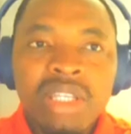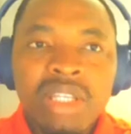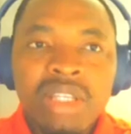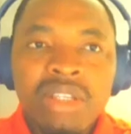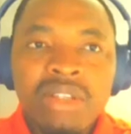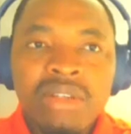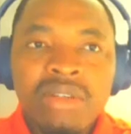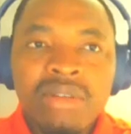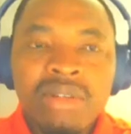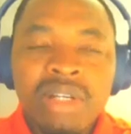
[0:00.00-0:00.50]

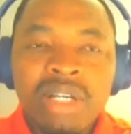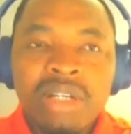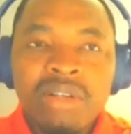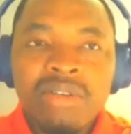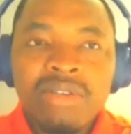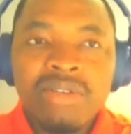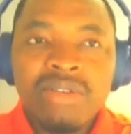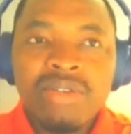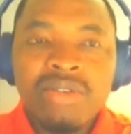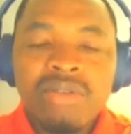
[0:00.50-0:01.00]
thing, you can
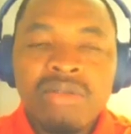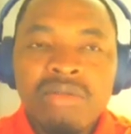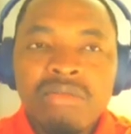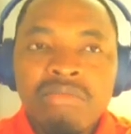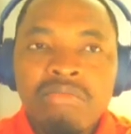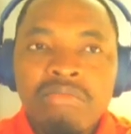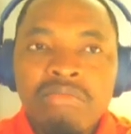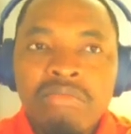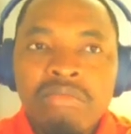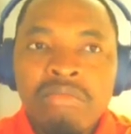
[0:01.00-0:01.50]
also
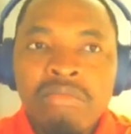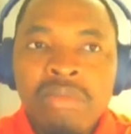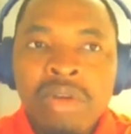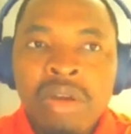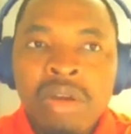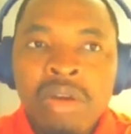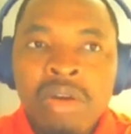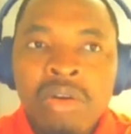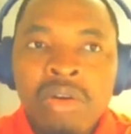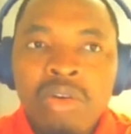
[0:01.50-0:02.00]

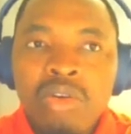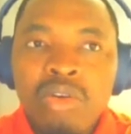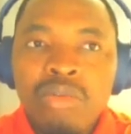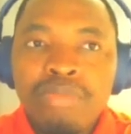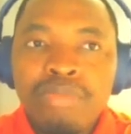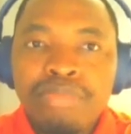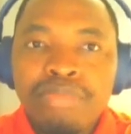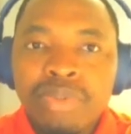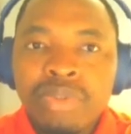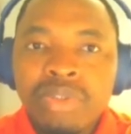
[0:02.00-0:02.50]

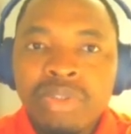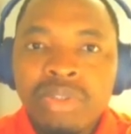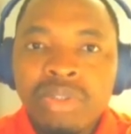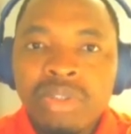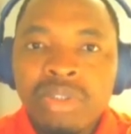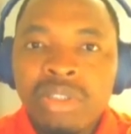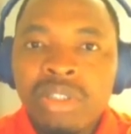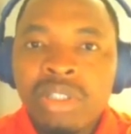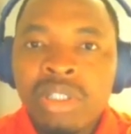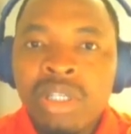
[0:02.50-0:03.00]
open
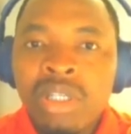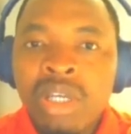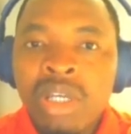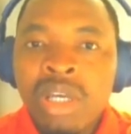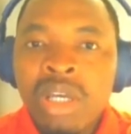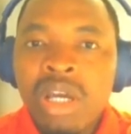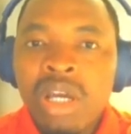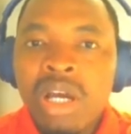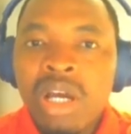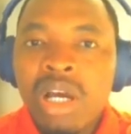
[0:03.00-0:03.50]

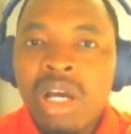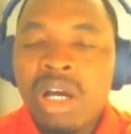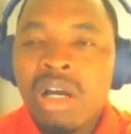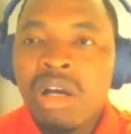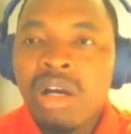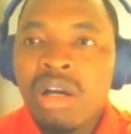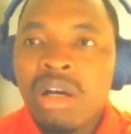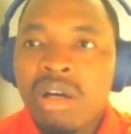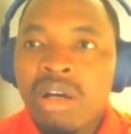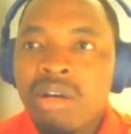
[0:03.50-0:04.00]

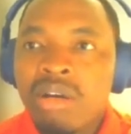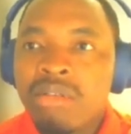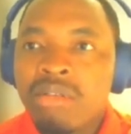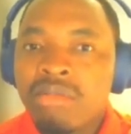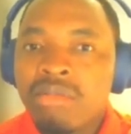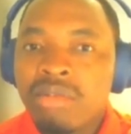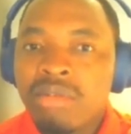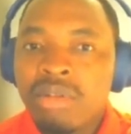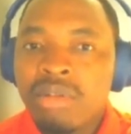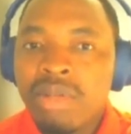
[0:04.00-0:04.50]
uh
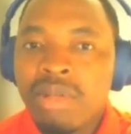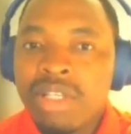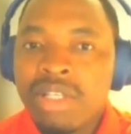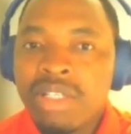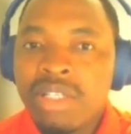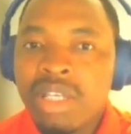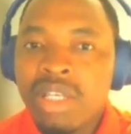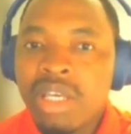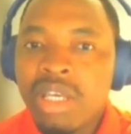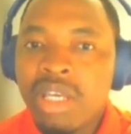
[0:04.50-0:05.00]

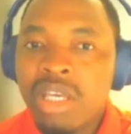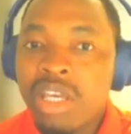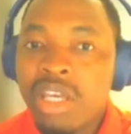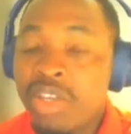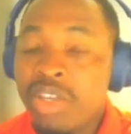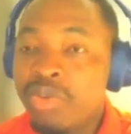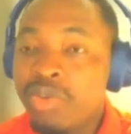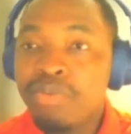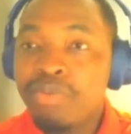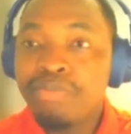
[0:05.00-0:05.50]
let's say
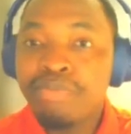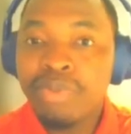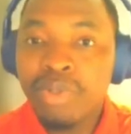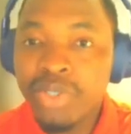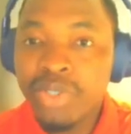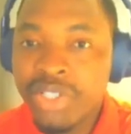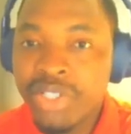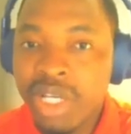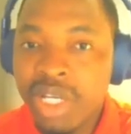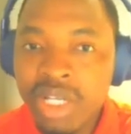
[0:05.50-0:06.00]
a new
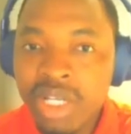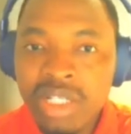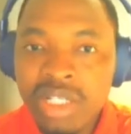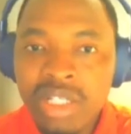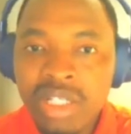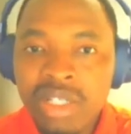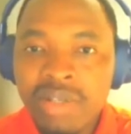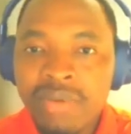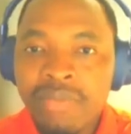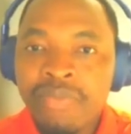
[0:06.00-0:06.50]

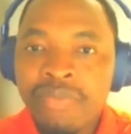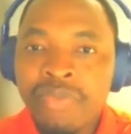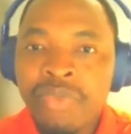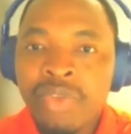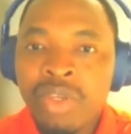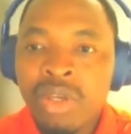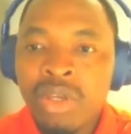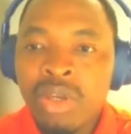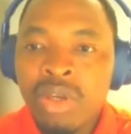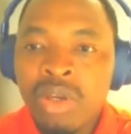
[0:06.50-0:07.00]
project
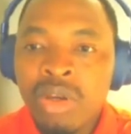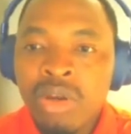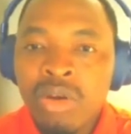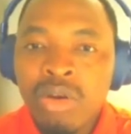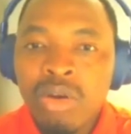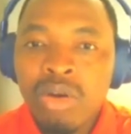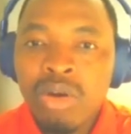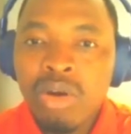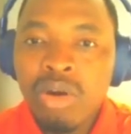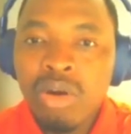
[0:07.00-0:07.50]

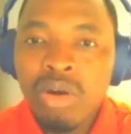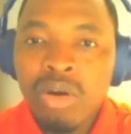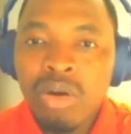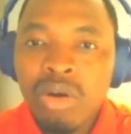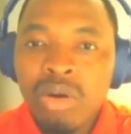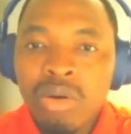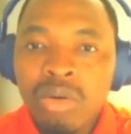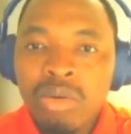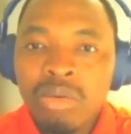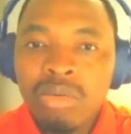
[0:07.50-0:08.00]

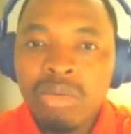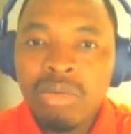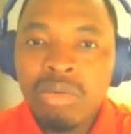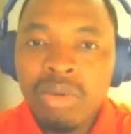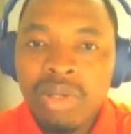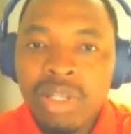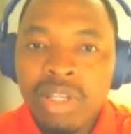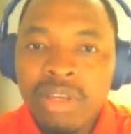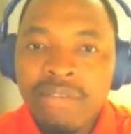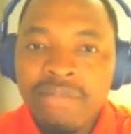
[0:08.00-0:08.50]
or
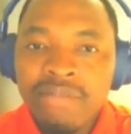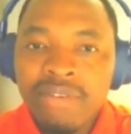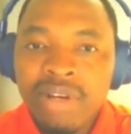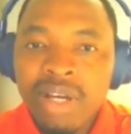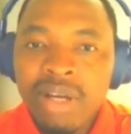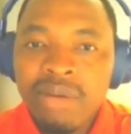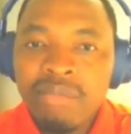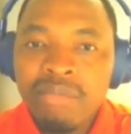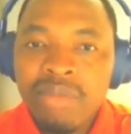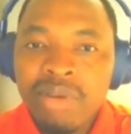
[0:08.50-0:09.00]

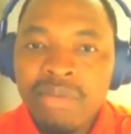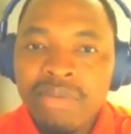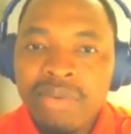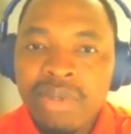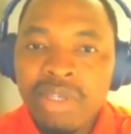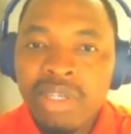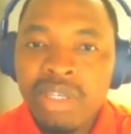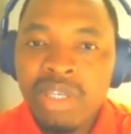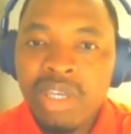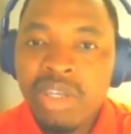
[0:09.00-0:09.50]
whatever,
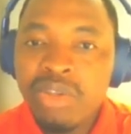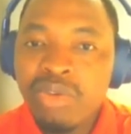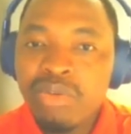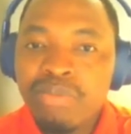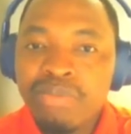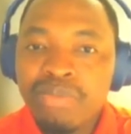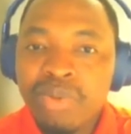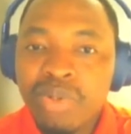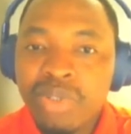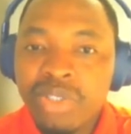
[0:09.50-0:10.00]
maybe a
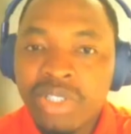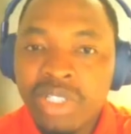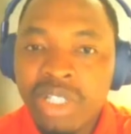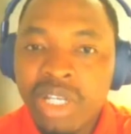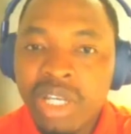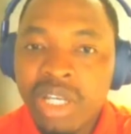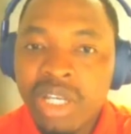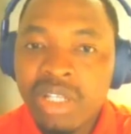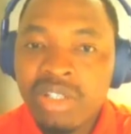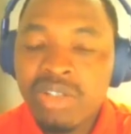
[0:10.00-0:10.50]
new
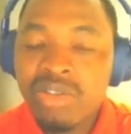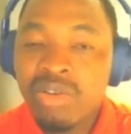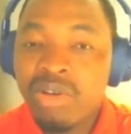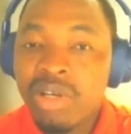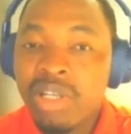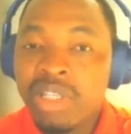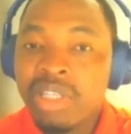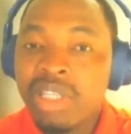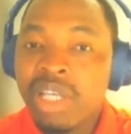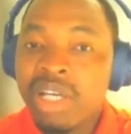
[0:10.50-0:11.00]
project
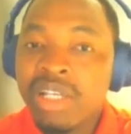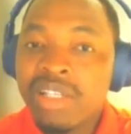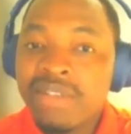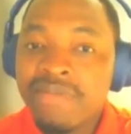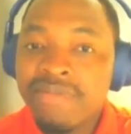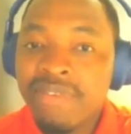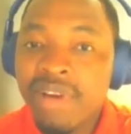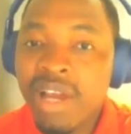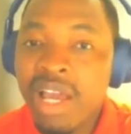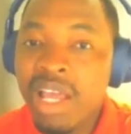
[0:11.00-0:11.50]
or a
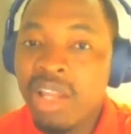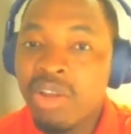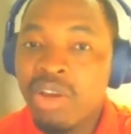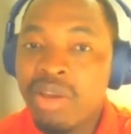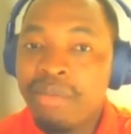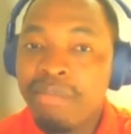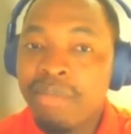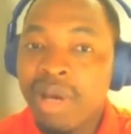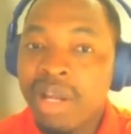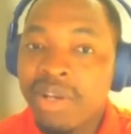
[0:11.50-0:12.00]
text file or
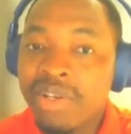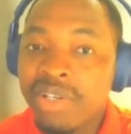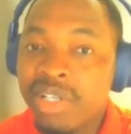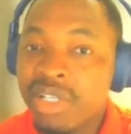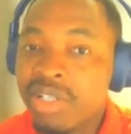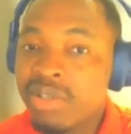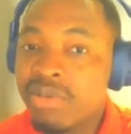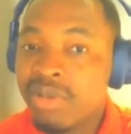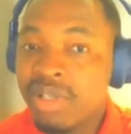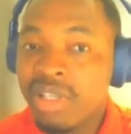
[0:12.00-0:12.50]
a
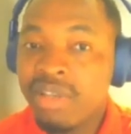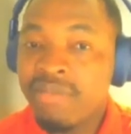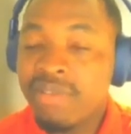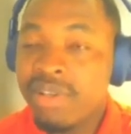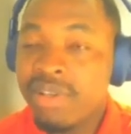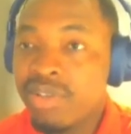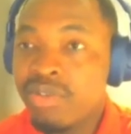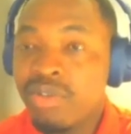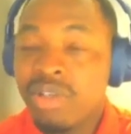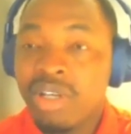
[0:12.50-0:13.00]
matrix,
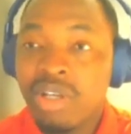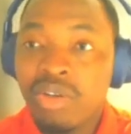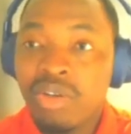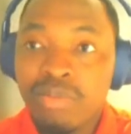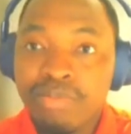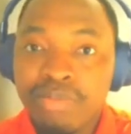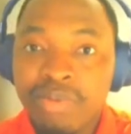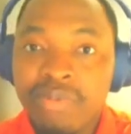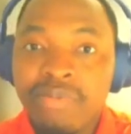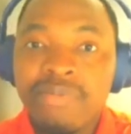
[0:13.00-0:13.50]
whatever. So you can
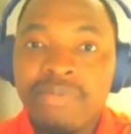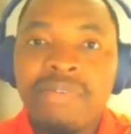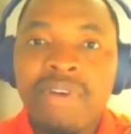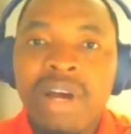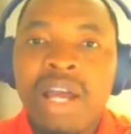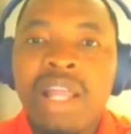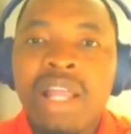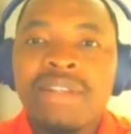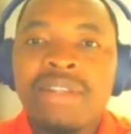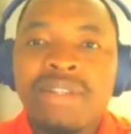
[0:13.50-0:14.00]
open
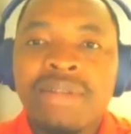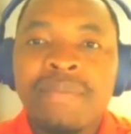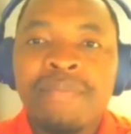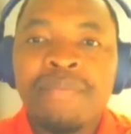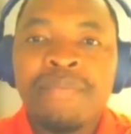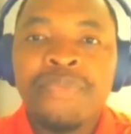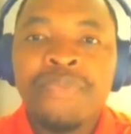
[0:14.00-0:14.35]
files.